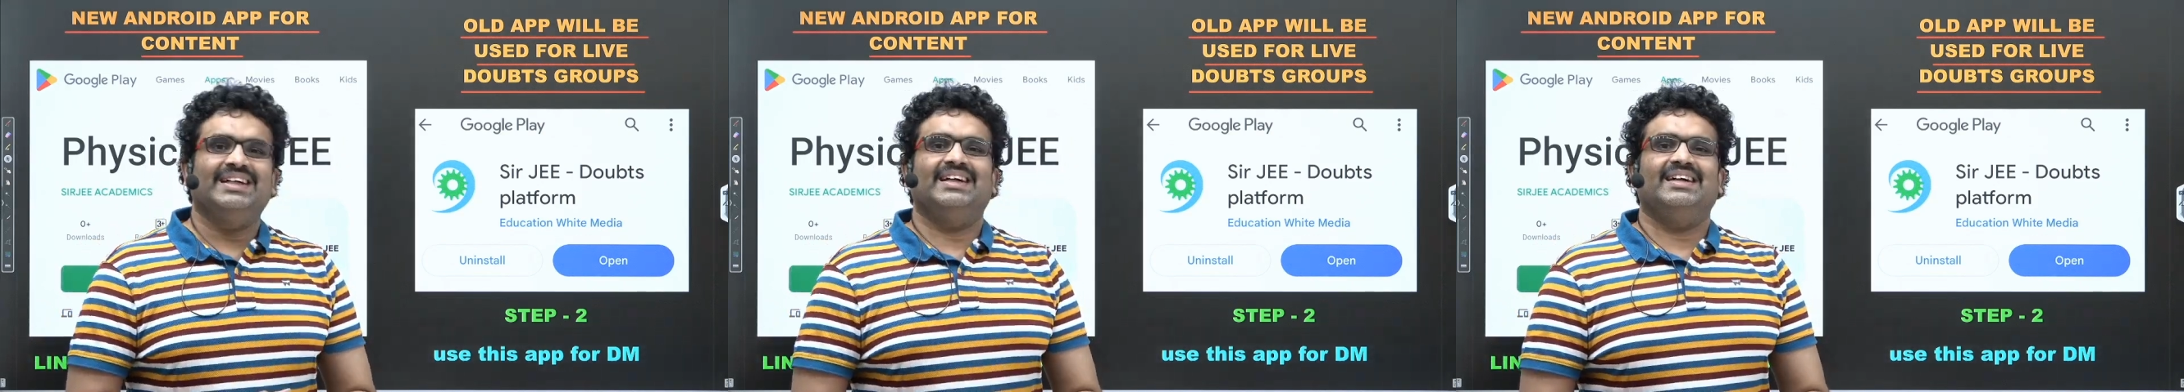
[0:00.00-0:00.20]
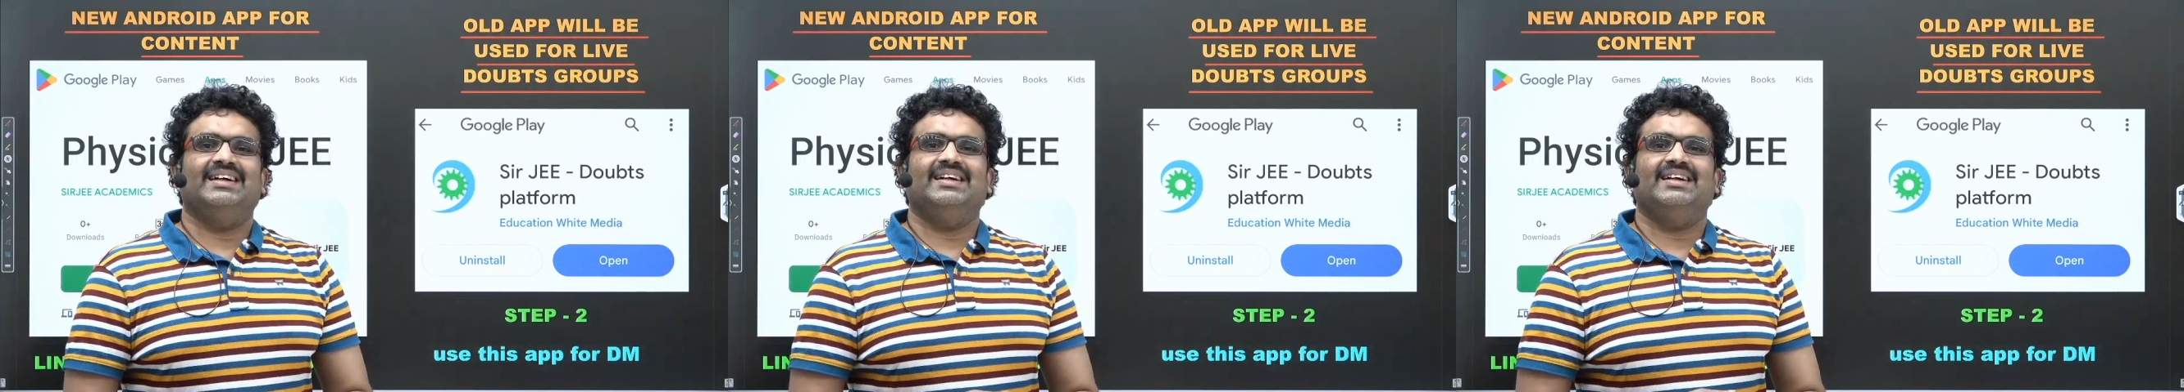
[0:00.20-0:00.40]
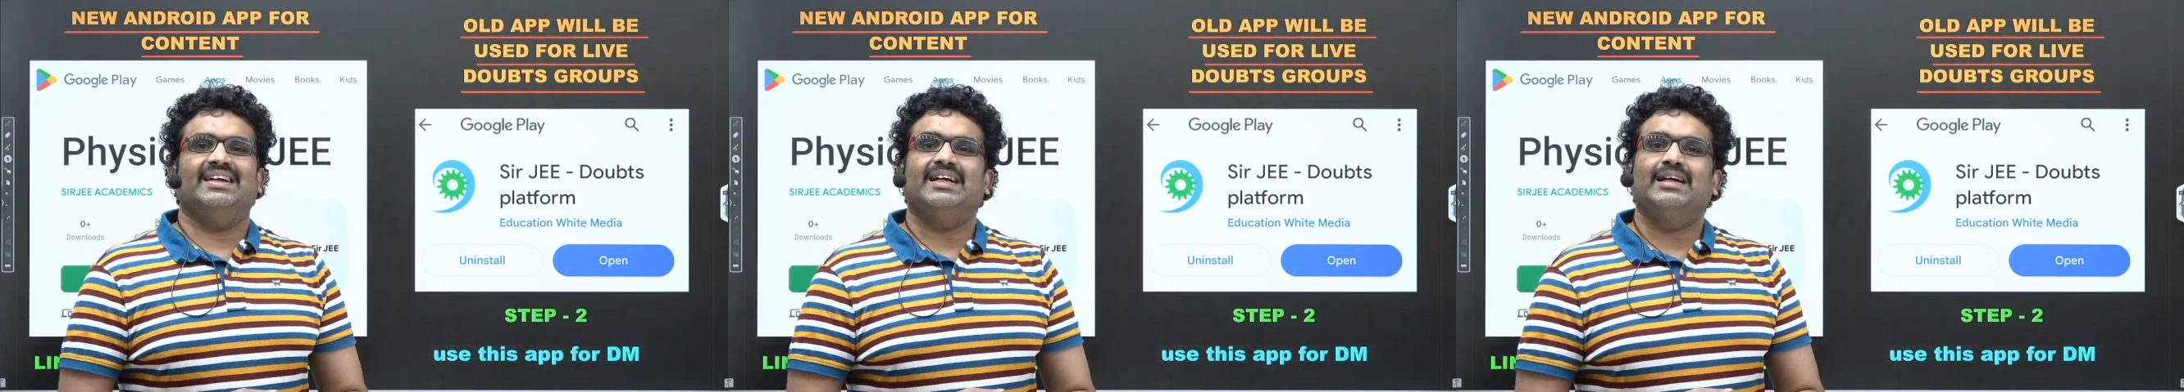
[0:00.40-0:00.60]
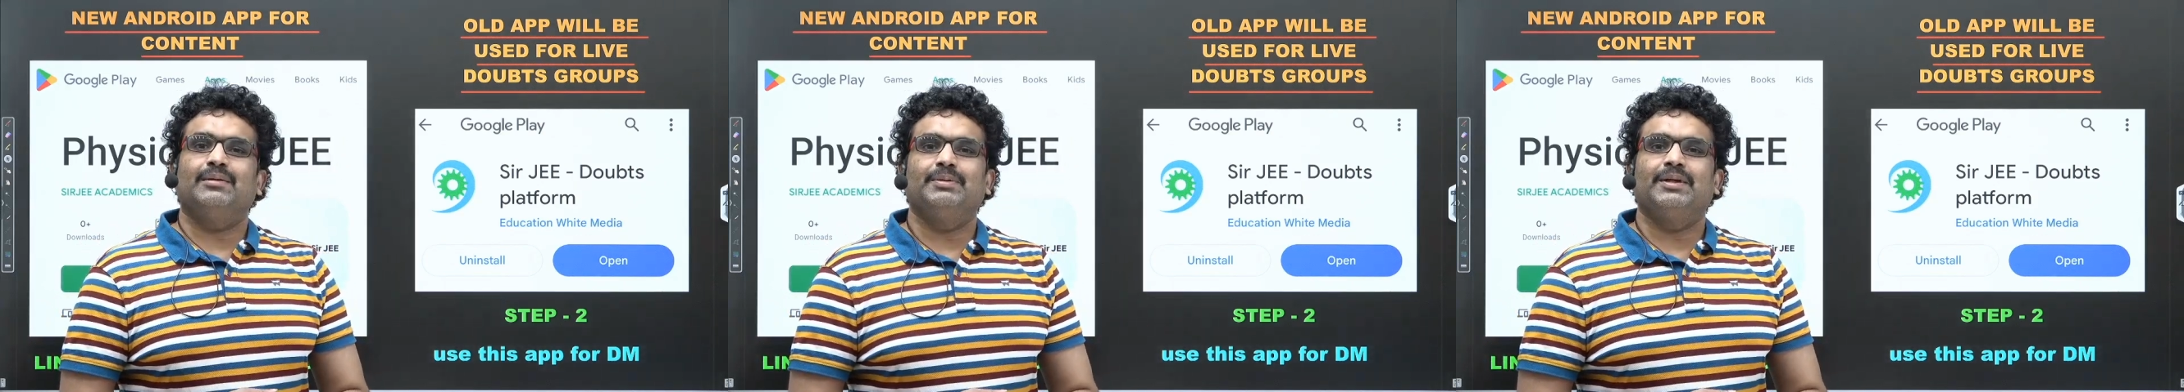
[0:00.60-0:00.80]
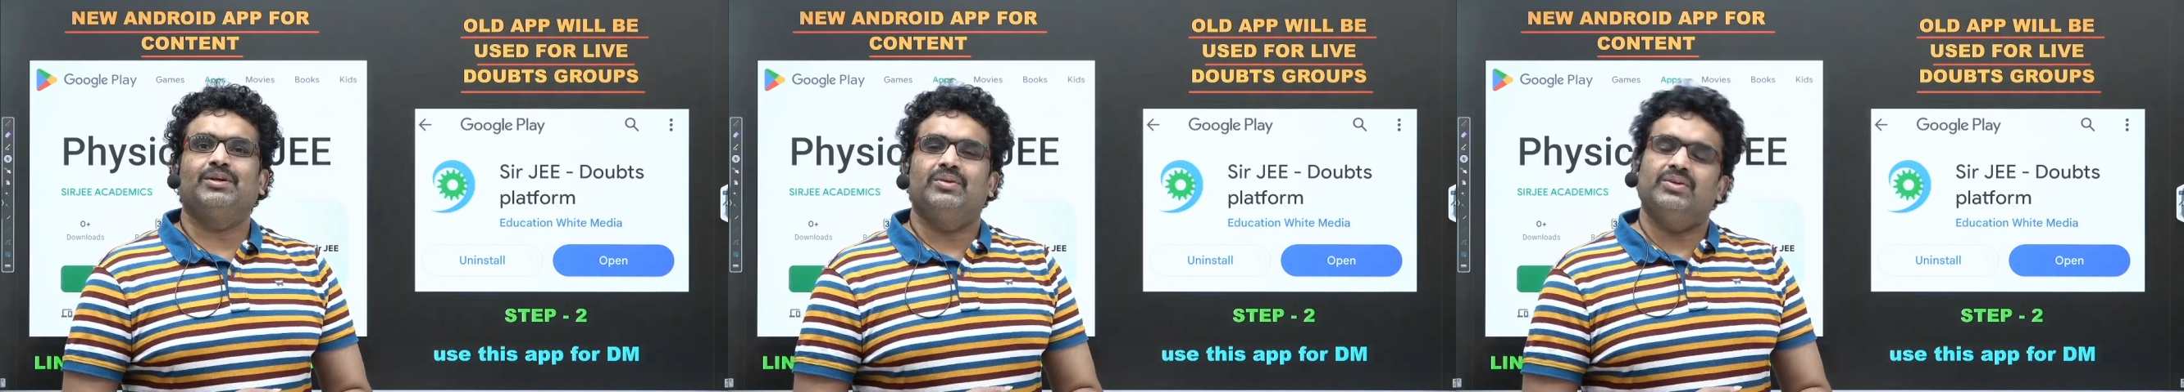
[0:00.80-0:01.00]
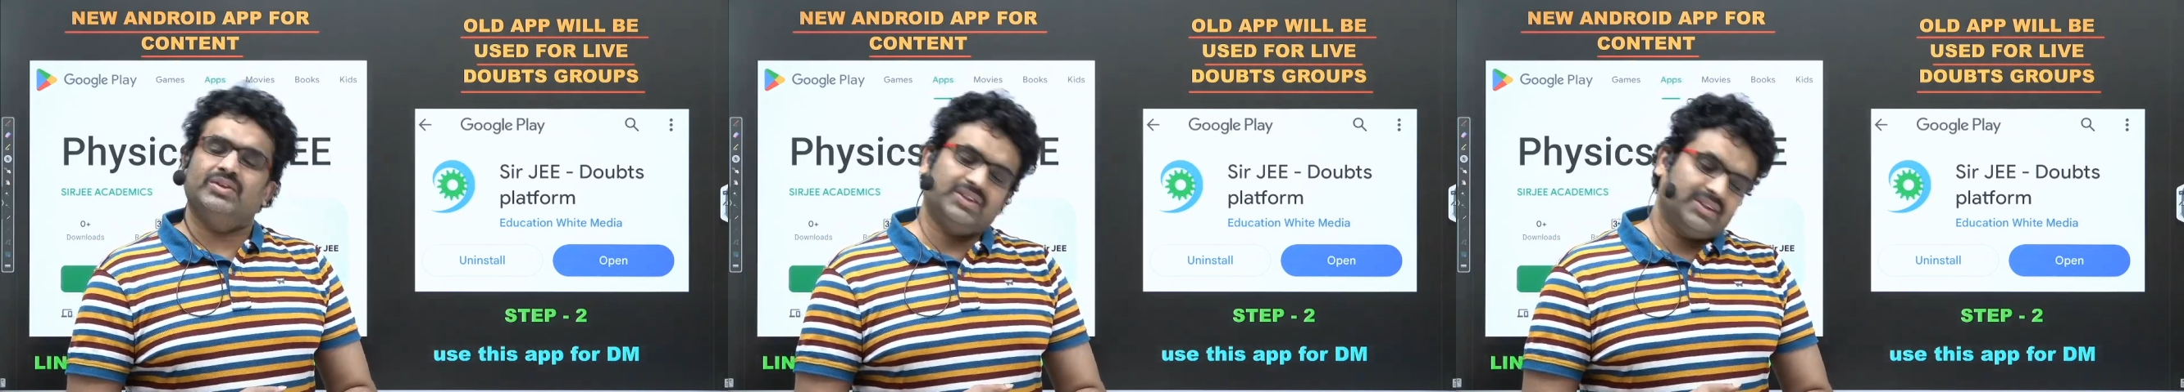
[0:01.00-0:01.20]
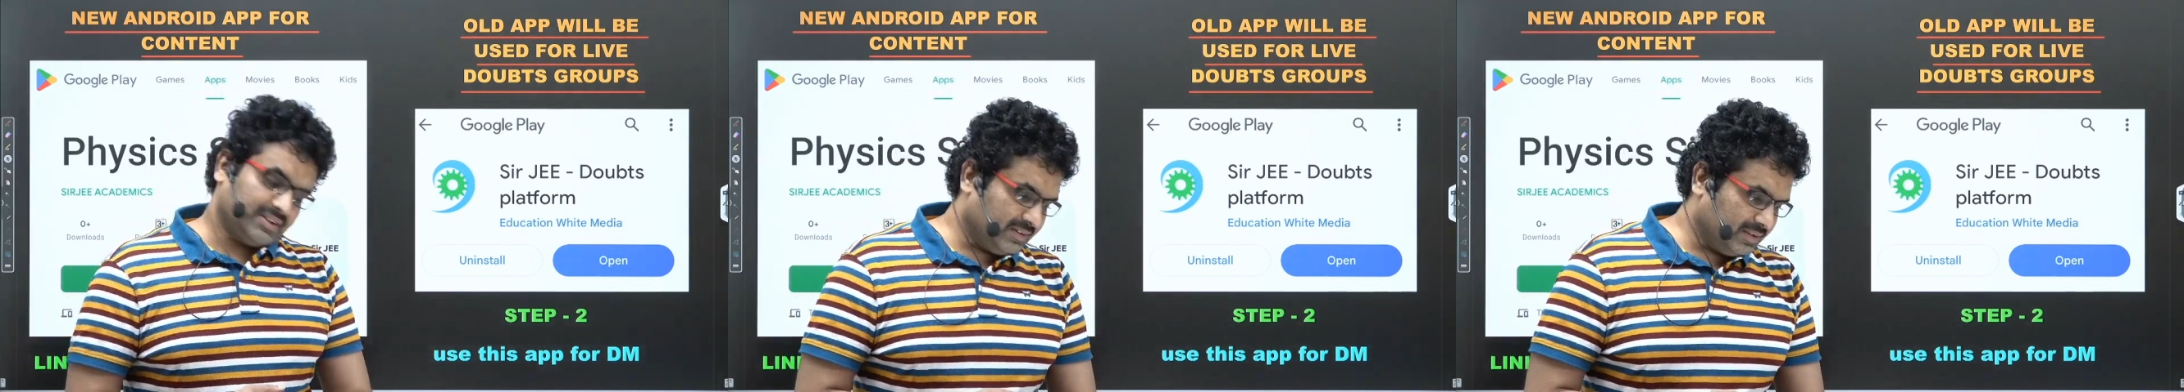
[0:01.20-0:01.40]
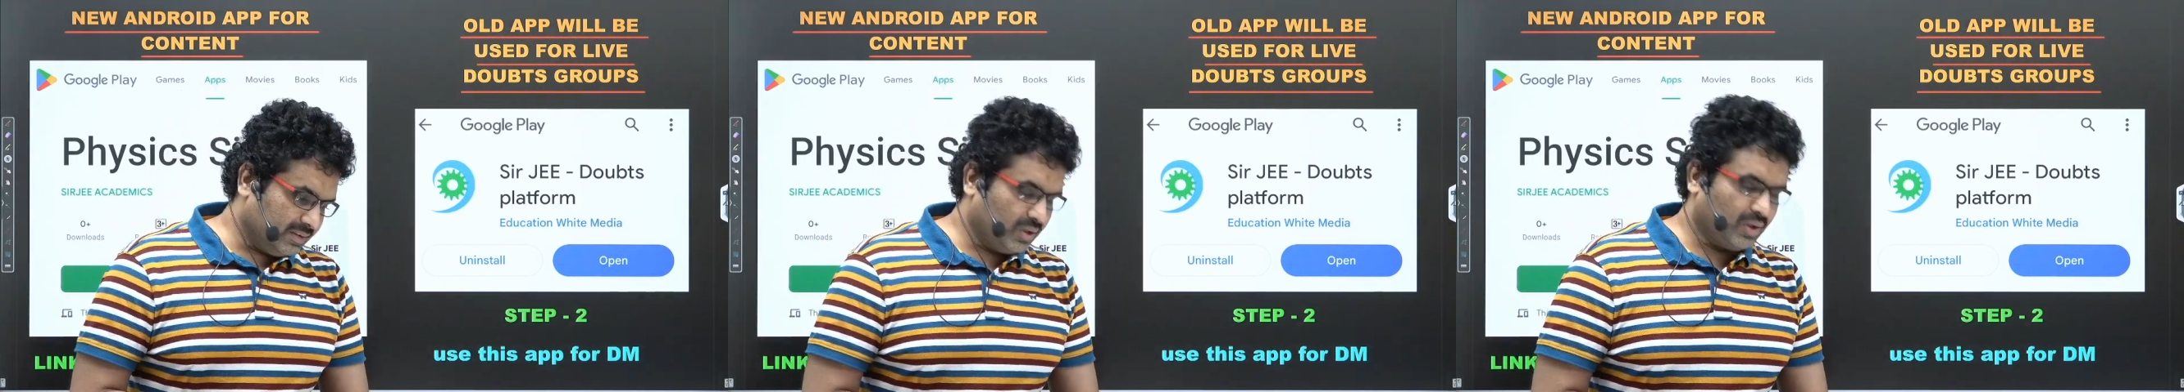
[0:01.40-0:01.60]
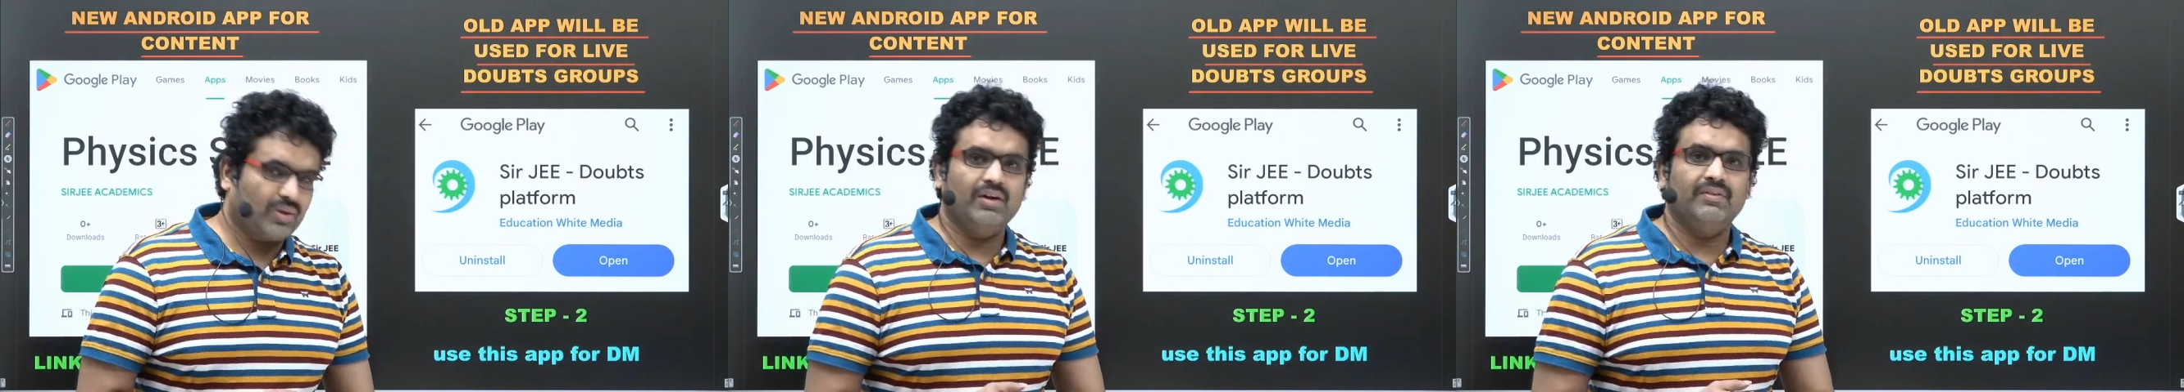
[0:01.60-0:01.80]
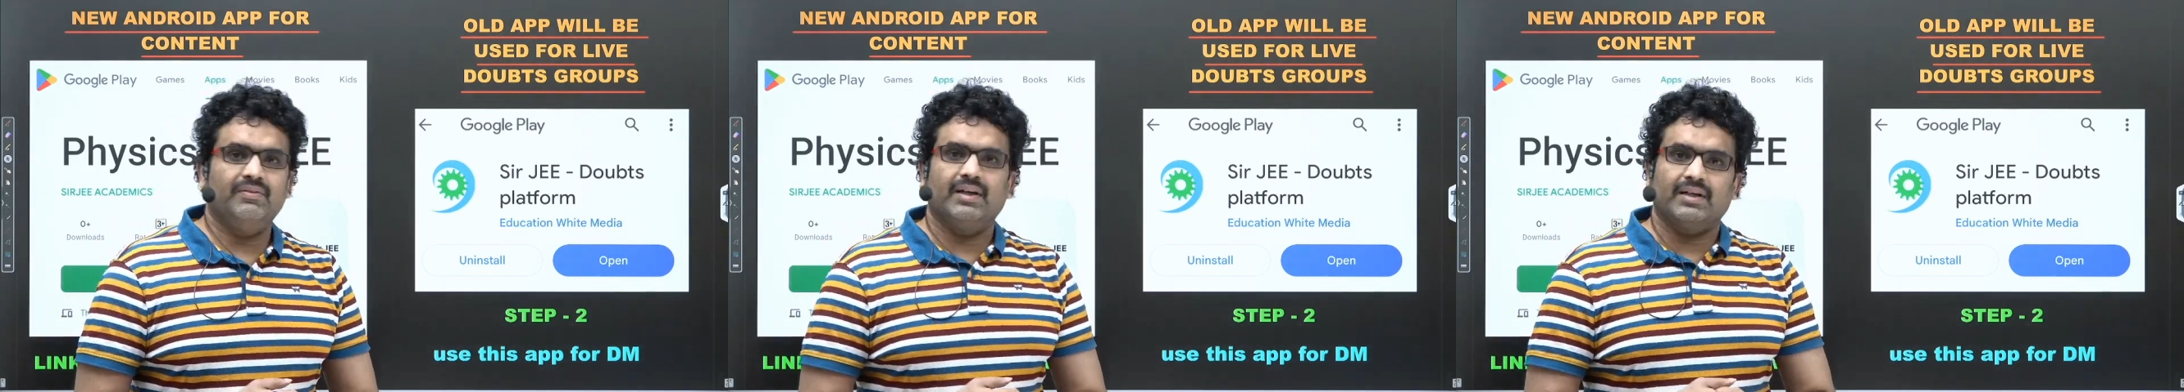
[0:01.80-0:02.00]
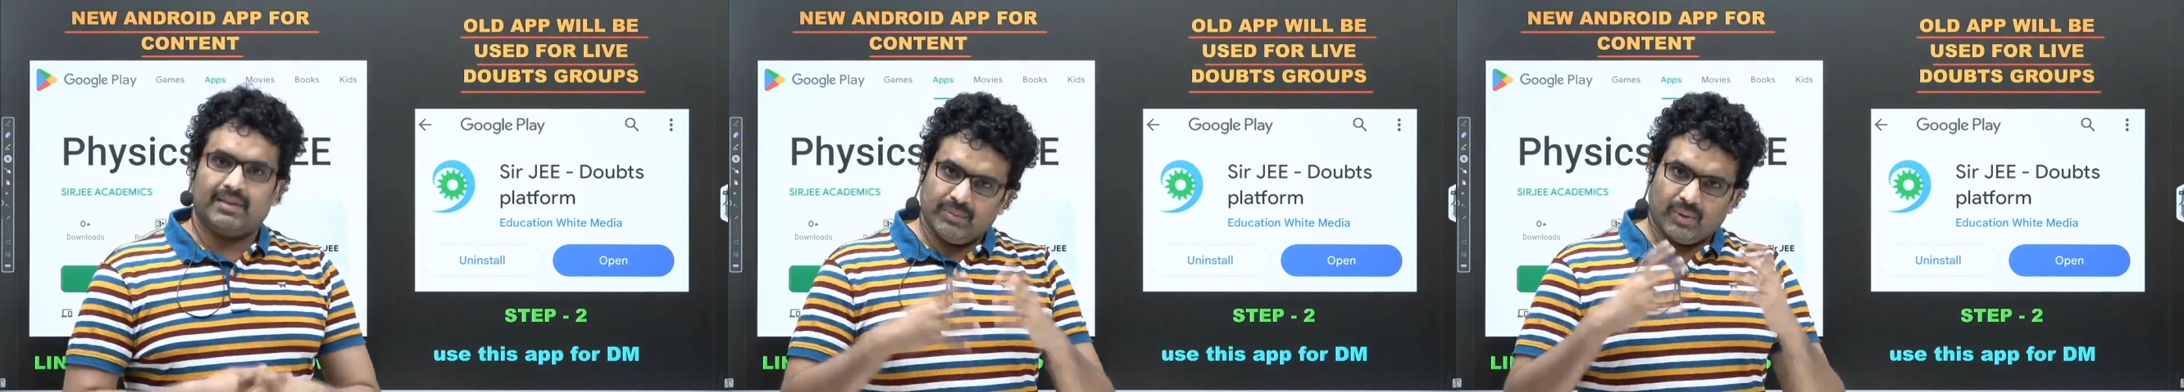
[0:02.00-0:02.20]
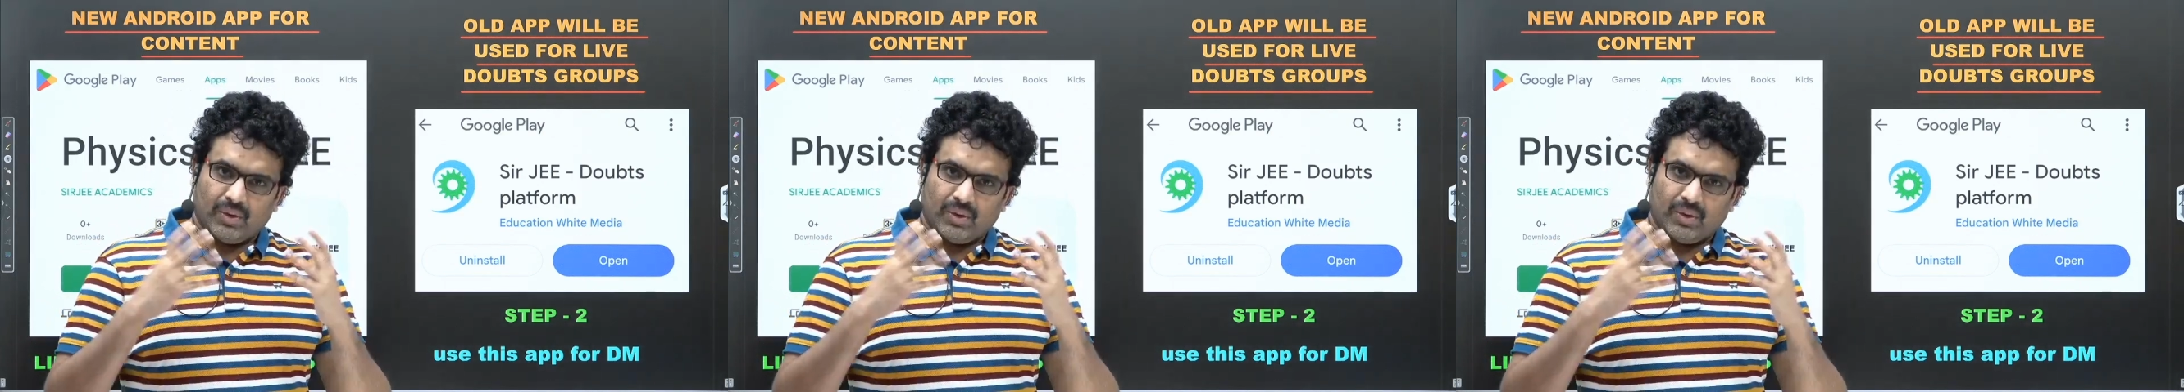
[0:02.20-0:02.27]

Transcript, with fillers: uh, take up a course, you're all welcome.